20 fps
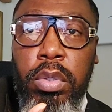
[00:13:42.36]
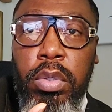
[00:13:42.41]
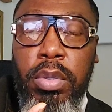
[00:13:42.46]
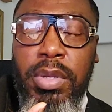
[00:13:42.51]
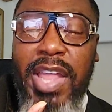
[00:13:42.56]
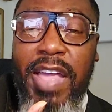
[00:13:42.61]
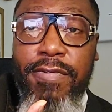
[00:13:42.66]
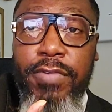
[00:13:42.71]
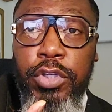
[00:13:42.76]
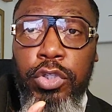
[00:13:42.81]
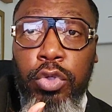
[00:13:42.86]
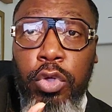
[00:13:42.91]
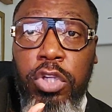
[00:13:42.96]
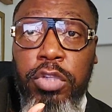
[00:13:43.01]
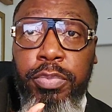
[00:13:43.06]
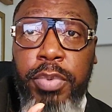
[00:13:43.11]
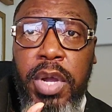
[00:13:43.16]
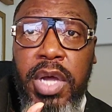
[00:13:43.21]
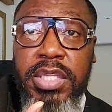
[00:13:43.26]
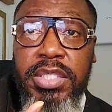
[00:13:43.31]
life
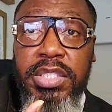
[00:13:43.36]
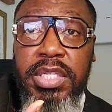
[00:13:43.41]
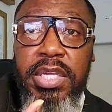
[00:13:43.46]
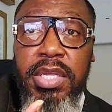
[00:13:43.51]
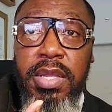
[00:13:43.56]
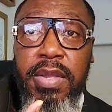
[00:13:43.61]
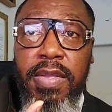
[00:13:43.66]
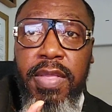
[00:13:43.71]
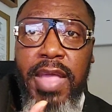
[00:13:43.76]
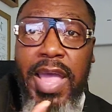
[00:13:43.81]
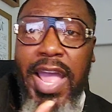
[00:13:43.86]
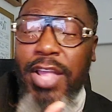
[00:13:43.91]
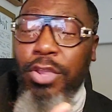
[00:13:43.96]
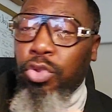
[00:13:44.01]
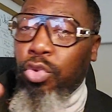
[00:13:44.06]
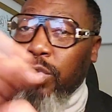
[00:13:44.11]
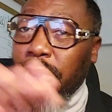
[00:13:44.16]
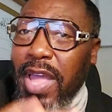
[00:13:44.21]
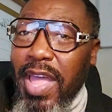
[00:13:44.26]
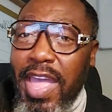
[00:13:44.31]
insurance policy, and
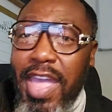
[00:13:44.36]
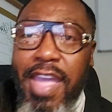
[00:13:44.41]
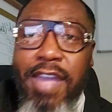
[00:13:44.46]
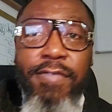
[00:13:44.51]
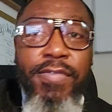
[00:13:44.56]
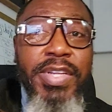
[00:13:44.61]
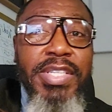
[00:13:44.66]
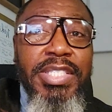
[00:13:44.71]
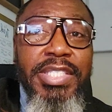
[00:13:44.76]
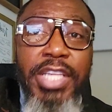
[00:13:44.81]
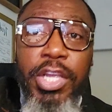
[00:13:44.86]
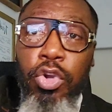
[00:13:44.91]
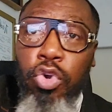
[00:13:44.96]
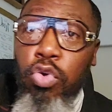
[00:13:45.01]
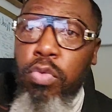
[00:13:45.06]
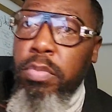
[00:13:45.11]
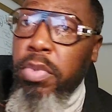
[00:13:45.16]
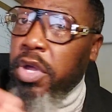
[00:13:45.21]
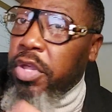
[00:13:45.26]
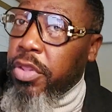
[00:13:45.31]
do that every
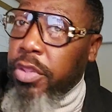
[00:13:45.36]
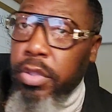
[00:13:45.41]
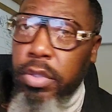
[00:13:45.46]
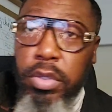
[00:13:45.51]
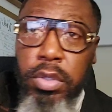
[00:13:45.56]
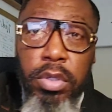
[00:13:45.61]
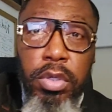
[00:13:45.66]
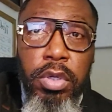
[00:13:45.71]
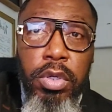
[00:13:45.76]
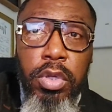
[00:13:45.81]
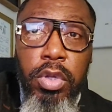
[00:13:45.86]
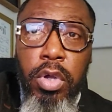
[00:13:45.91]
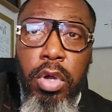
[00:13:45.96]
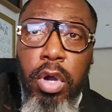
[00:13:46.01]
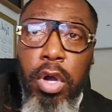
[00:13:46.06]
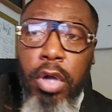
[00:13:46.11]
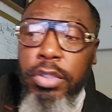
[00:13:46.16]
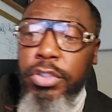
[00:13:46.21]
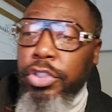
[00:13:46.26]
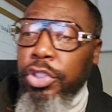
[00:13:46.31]
single month
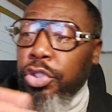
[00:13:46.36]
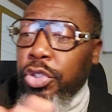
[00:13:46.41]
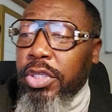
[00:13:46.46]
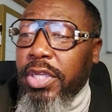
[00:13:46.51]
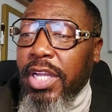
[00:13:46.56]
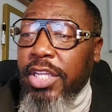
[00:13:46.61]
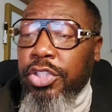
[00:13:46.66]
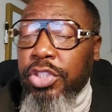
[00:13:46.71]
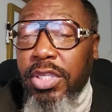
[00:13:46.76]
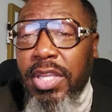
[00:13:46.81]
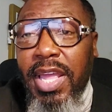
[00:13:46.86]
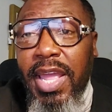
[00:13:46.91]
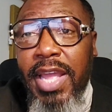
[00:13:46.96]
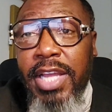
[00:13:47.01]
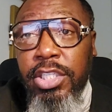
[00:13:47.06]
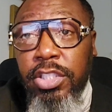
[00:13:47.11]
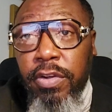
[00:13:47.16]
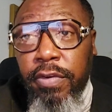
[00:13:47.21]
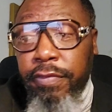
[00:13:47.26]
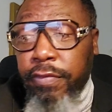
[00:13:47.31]
until you get to the
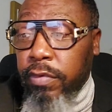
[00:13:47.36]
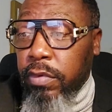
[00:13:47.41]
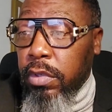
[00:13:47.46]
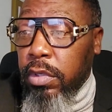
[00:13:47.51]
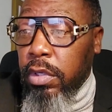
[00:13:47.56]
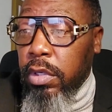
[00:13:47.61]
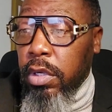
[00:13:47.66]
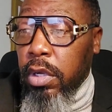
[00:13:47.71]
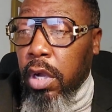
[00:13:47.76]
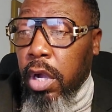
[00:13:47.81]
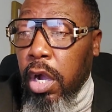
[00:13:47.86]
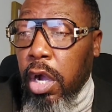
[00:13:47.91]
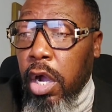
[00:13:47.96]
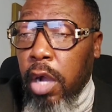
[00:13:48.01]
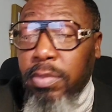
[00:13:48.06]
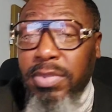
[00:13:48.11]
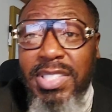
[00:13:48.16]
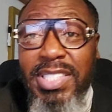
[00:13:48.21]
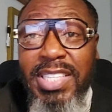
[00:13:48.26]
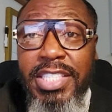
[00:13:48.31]
age of
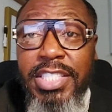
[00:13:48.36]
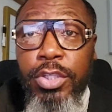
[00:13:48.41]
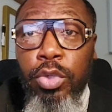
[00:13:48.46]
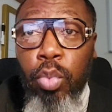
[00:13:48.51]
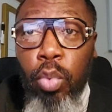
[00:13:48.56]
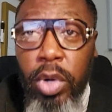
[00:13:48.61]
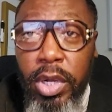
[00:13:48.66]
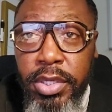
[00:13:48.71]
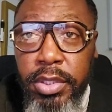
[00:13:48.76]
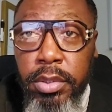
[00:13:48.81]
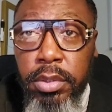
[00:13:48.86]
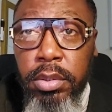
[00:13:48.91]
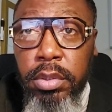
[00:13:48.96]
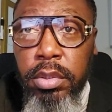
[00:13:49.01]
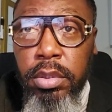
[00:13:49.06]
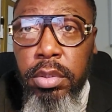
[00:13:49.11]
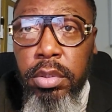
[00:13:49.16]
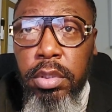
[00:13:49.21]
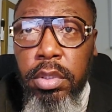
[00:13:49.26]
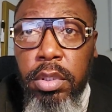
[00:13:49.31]
61,
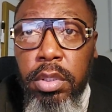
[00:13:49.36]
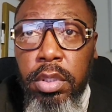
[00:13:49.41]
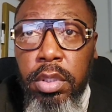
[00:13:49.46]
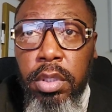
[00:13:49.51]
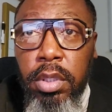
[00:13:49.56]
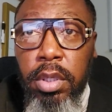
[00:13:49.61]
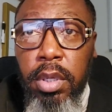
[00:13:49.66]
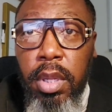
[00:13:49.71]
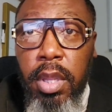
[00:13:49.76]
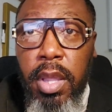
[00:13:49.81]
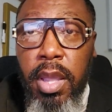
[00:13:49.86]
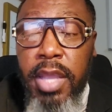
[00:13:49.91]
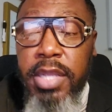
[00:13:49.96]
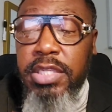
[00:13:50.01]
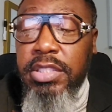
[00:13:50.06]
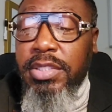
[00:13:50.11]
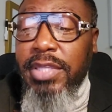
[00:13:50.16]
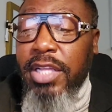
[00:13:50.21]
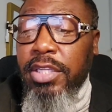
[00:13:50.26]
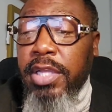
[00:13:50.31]
and
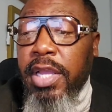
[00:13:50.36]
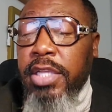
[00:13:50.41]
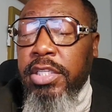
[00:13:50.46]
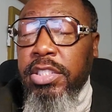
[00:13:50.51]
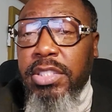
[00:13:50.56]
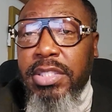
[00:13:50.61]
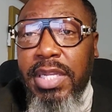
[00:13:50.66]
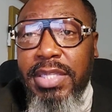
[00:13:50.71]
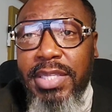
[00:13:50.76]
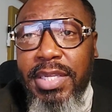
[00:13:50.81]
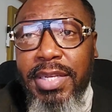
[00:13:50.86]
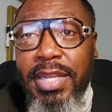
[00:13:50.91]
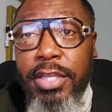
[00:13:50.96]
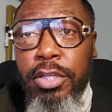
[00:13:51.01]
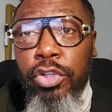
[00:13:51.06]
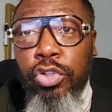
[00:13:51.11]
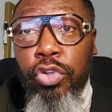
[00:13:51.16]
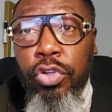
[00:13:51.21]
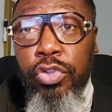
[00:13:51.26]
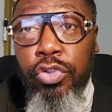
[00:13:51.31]
you start taking out
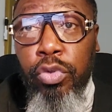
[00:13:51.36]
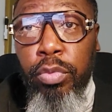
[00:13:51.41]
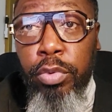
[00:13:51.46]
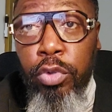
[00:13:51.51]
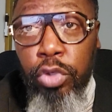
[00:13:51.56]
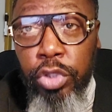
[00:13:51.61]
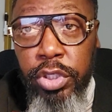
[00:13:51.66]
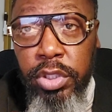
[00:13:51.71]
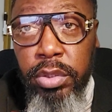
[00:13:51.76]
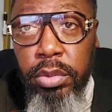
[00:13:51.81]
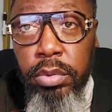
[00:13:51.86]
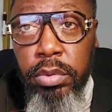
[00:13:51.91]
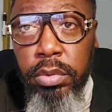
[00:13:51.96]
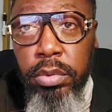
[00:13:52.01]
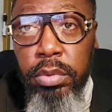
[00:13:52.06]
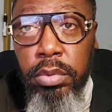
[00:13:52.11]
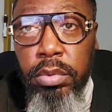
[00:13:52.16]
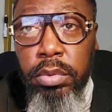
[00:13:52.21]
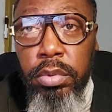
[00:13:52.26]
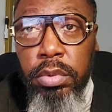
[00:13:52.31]
your distribution,
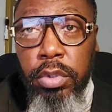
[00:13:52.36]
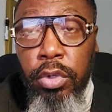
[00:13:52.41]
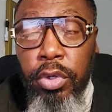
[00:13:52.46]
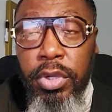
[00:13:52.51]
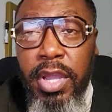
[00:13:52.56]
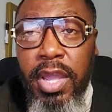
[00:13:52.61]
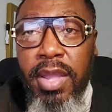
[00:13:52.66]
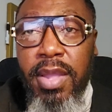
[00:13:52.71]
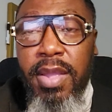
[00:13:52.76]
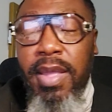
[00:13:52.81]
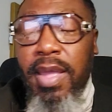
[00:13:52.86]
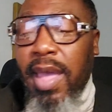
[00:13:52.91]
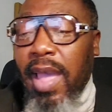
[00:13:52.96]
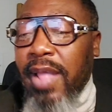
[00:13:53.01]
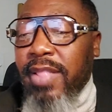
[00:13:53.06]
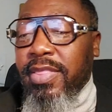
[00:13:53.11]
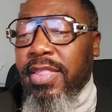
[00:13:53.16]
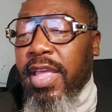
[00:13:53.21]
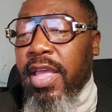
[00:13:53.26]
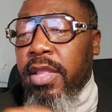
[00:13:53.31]
okay?
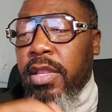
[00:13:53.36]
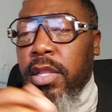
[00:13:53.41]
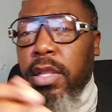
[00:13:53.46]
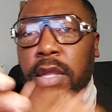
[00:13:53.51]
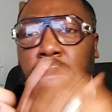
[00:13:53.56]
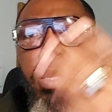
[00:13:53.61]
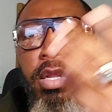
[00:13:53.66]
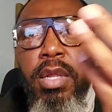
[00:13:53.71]
And then